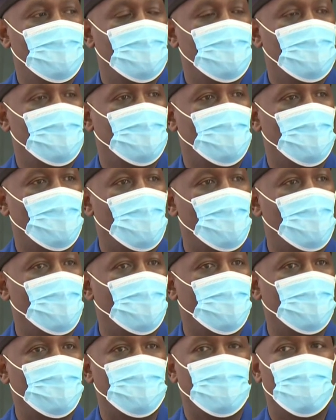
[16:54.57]

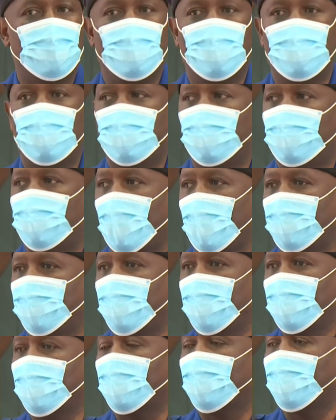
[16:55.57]
no
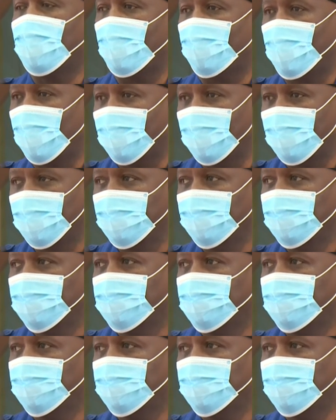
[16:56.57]
public gathering,